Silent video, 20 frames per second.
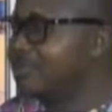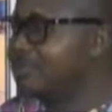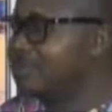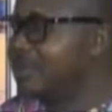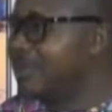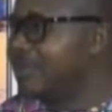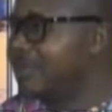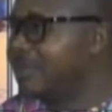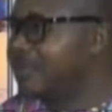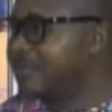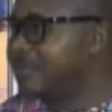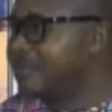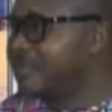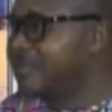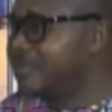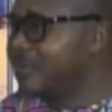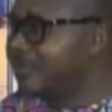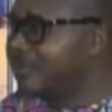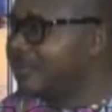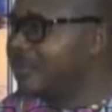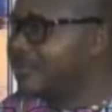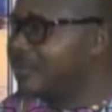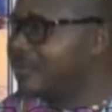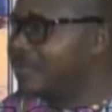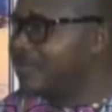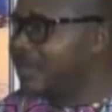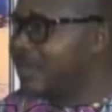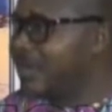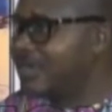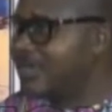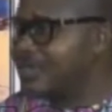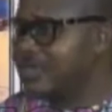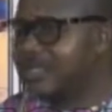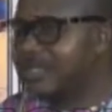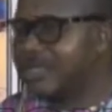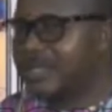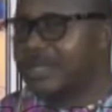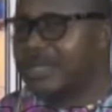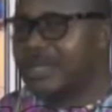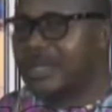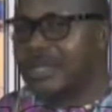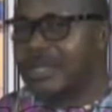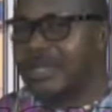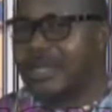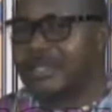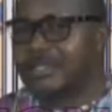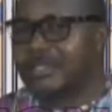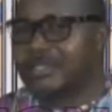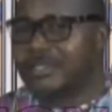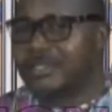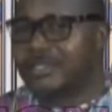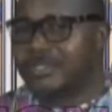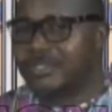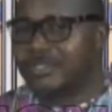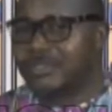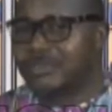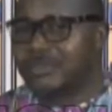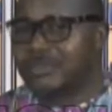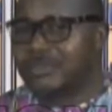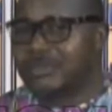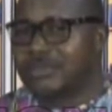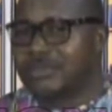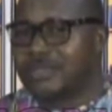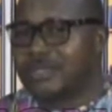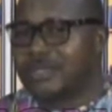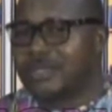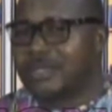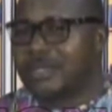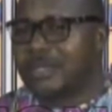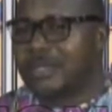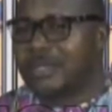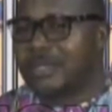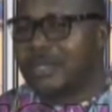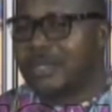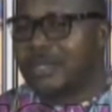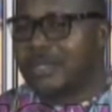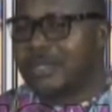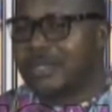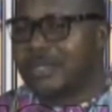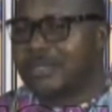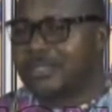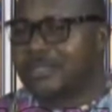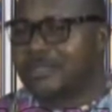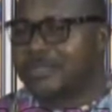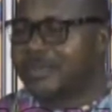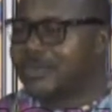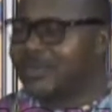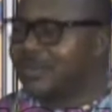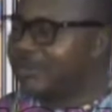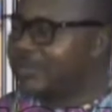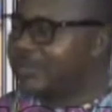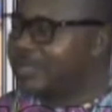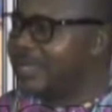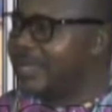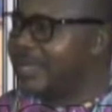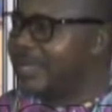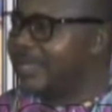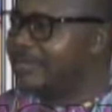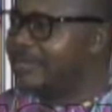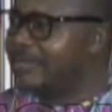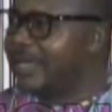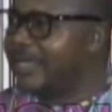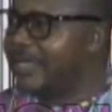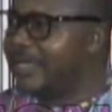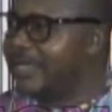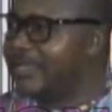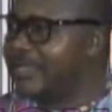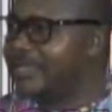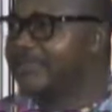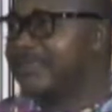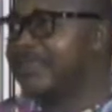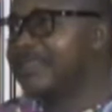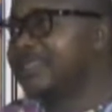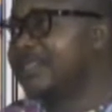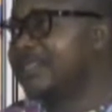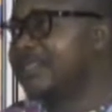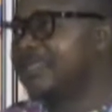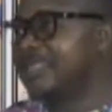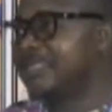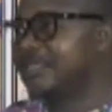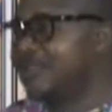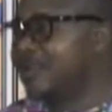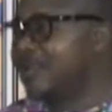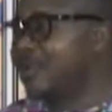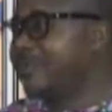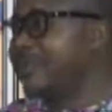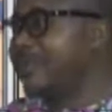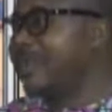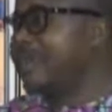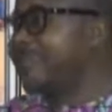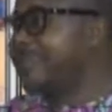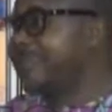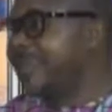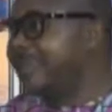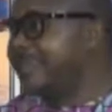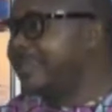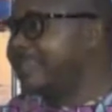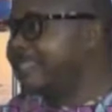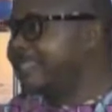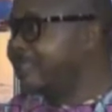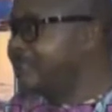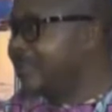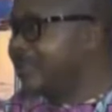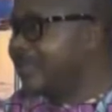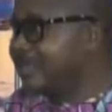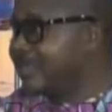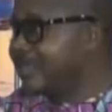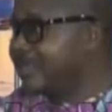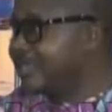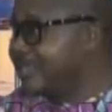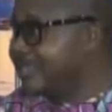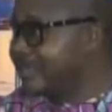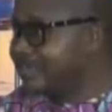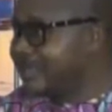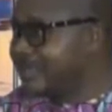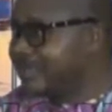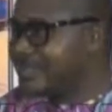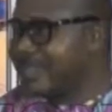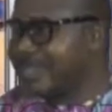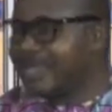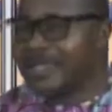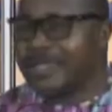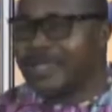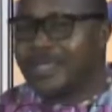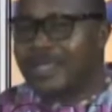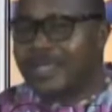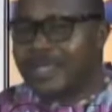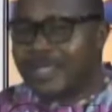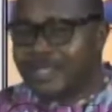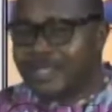problems confronting us as a nation is becoming hydra-headed. If I say it's becoming hydra-headed, it's not an understatement. It's